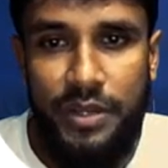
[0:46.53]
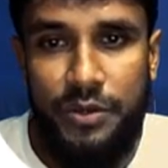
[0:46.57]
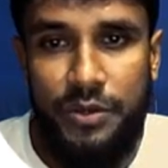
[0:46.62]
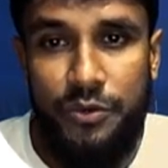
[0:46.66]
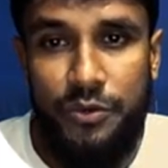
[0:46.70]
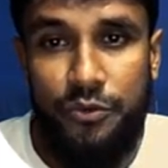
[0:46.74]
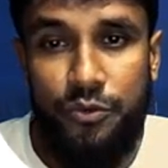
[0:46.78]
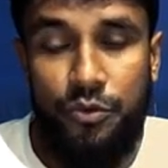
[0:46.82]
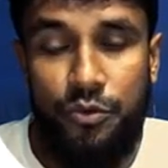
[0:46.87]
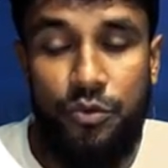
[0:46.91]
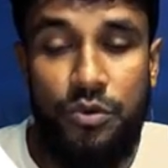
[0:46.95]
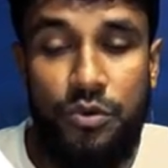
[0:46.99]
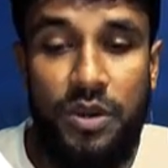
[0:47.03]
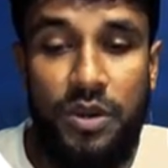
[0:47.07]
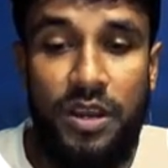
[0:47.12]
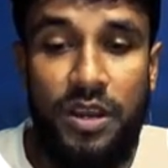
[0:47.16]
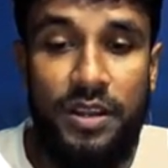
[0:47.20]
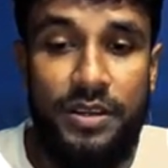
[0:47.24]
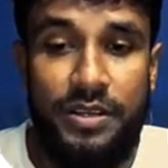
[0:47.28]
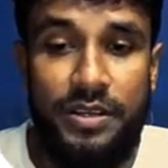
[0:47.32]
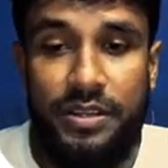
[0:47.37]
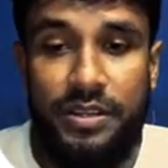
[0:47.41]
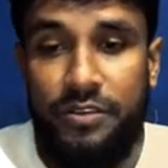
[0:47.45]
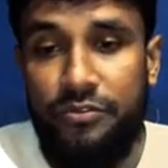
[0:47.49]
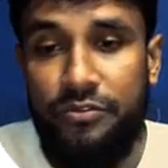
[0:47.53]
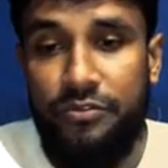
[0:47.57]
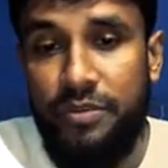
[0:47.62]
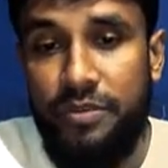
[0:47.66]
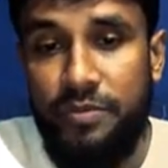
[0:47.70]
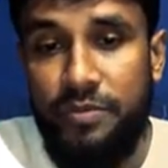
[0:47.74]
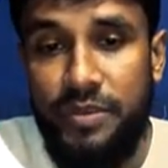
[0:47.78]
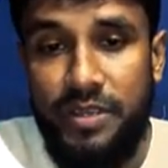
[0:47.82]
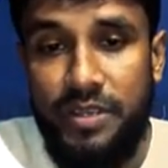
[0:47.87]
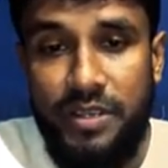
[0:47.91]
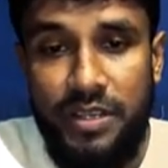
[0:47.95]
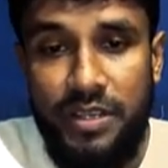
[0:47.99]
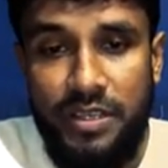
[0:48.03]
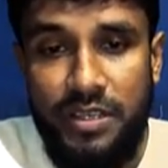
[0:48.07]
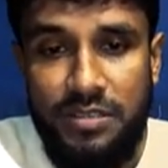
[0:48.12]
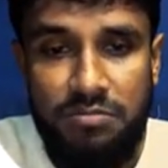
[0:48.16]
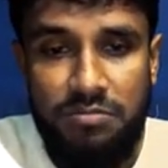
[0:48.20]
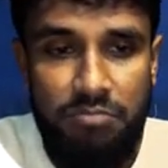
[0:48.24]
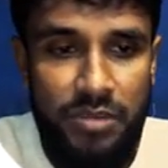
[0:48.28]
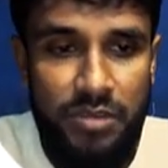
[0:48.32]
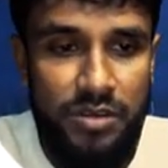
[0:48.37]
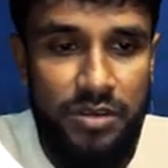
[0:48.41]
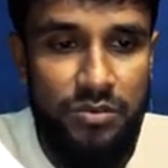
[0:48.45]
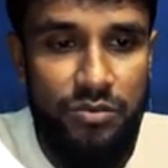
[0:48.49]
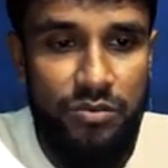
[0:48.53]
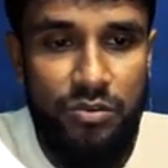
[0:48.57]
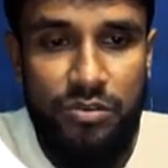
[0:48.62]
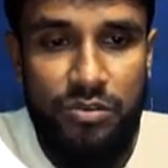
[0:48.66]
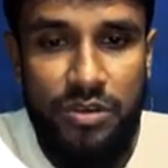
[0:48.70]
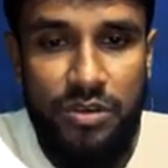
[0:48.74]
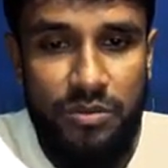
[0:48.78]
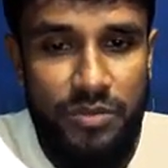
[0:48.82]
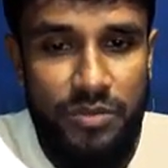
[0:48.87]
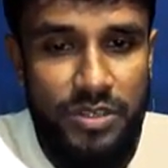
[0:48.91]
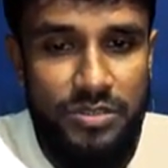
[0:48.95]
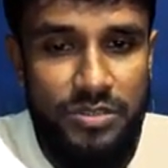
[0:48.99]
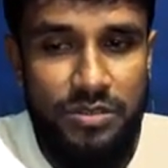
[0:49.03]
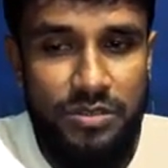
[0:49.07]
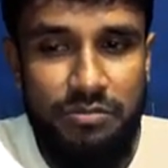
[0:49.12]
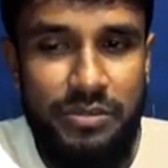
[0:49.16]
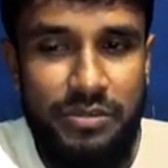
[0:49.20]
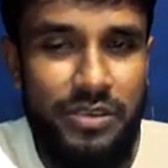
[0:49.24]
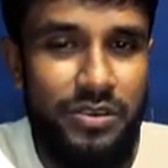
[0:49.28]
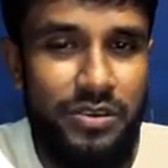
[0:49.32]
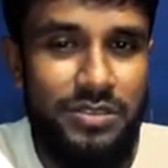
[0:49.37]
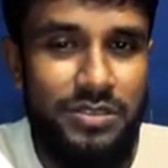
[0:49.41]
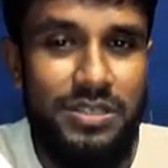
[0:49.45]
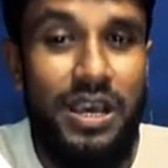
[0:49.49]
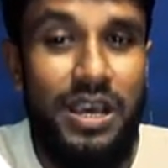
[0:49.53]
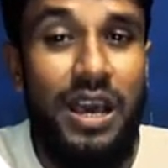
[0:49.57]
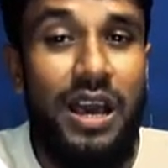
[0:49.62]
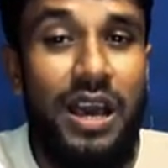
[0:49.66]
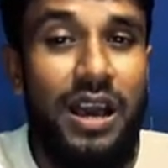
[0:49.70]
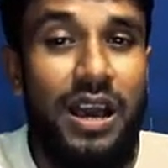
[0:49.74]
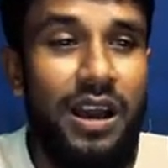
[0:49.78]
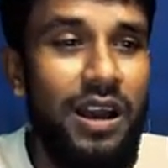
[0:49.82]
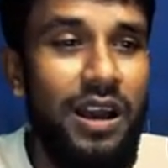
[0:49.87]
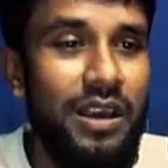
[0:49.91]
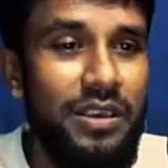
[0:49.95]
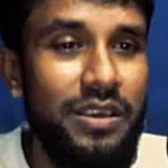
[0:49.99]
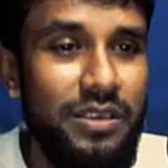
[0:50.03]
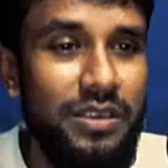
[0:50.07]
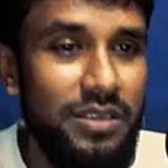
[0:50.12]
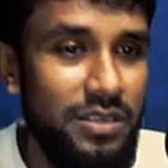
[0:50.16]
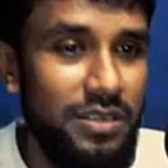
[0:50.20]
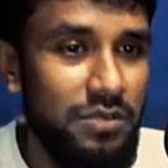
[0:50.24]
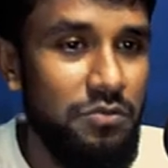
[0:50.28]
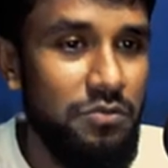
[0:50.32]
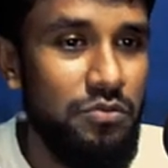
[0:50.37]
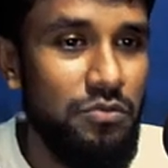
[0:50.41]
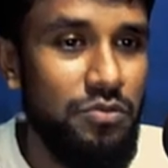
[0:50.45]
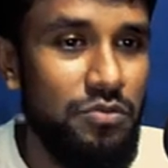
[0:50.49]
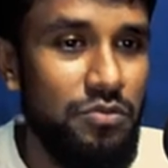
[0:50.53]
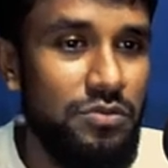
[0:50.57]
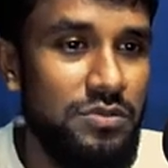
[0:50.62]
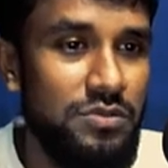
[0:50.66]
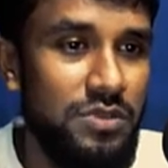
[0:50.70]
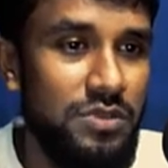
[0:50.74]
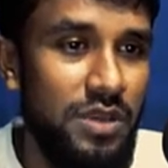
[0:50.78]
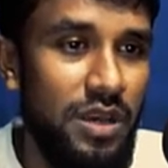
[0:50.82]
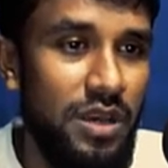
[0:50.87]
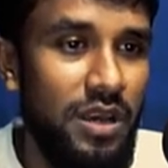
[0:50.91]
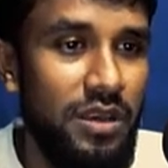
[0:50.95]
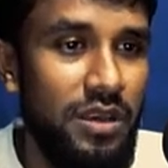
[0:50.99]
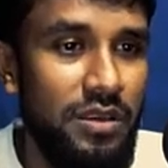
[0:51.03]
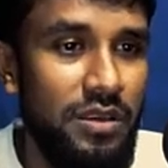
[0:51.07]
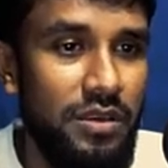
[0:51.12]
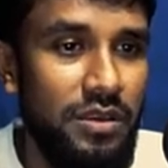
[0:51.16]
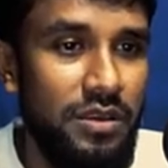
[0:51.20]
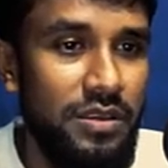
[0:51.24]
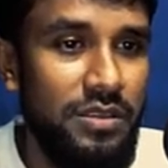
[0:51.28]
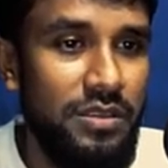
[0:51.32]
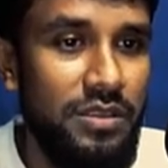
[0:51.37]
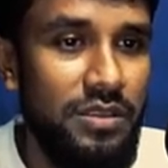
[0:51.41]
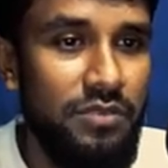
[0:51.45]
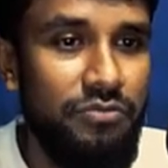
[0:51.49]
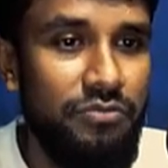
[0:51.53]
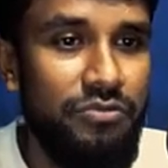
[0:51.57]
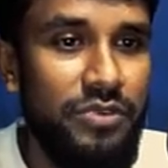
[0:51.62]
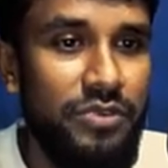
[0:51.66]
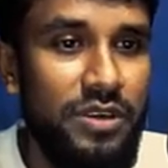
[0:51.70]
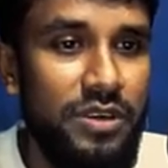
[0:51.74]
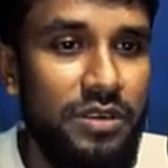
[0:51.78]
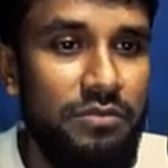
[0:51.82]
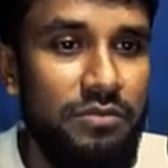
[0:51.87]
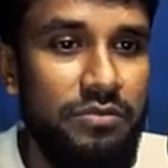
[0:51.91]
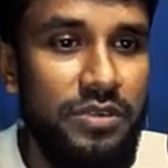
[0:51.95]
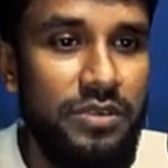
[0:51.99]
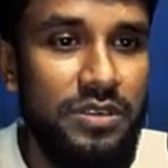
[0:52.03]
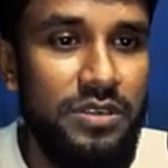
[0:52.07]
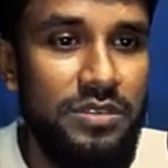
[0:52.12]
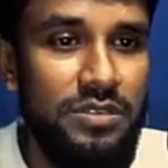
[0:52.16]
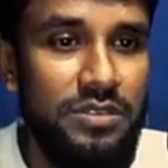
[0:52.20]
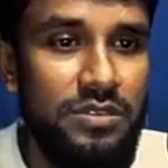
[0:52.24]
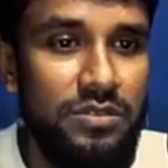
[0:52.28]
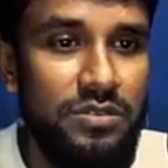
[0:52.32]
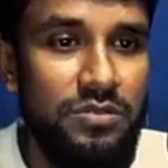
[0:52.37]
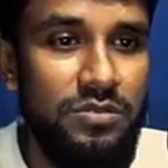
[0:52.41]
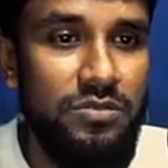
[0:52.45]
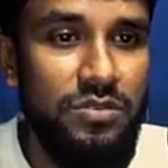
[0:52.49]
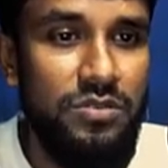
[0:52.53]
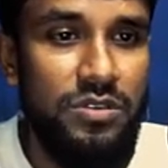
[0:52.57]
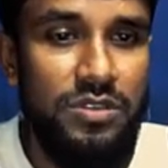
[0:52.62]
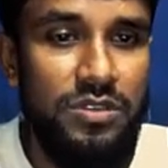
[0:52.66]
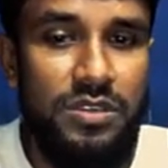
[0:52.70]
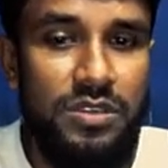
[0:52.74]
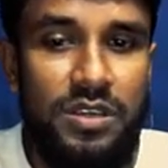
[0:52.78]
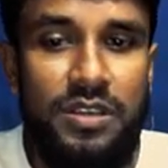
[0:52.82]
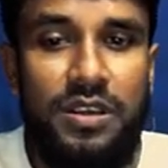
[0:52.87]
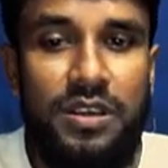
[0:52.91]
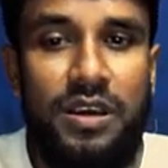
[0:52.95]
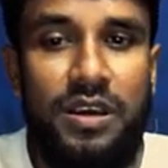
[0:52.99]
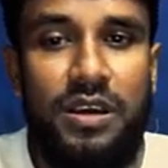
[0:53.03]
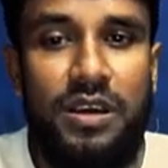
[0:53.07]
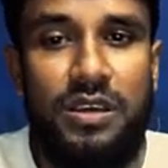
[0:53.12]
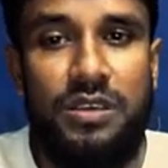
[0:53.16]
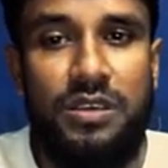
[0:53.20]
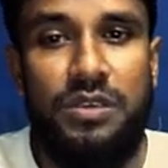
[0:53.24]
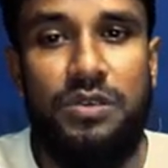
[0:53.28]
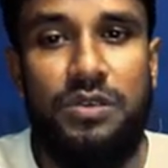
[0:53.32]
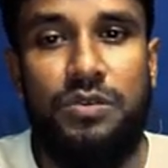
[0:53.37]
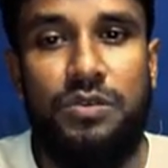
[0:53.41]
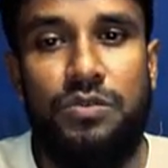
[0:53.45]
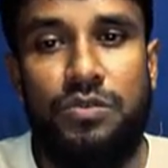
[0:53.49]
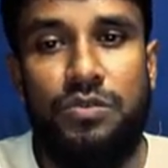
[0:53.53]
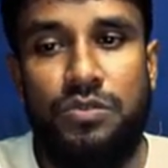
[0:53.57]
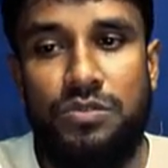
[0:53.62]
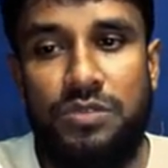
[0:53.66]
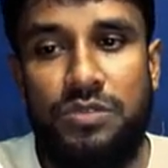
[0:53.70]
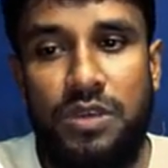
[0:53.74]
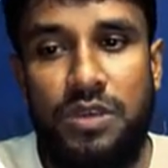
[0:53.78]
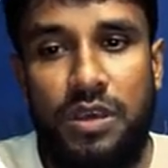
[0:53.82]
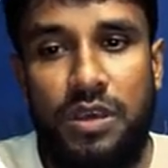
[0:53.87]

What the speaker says: 250 clicks but no conversion, because I in the first situation I use